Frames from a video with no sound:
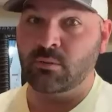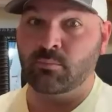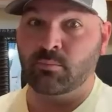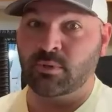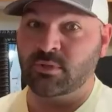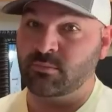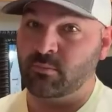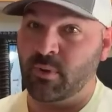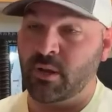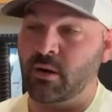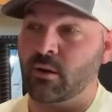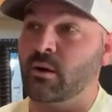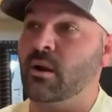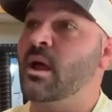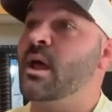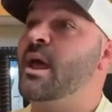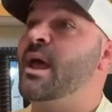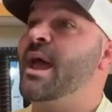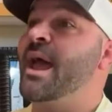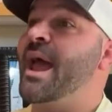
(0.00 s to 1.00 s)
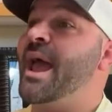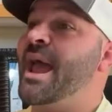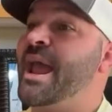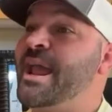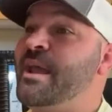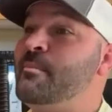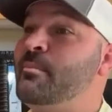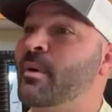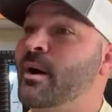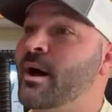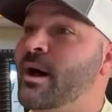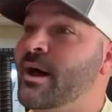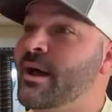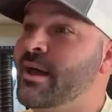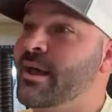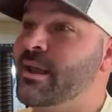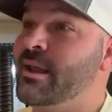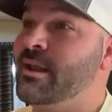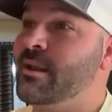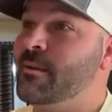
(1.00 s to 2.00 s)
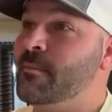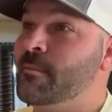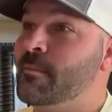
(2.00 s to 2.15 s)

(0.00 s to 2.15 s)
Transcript: but he's better. Hey, bud!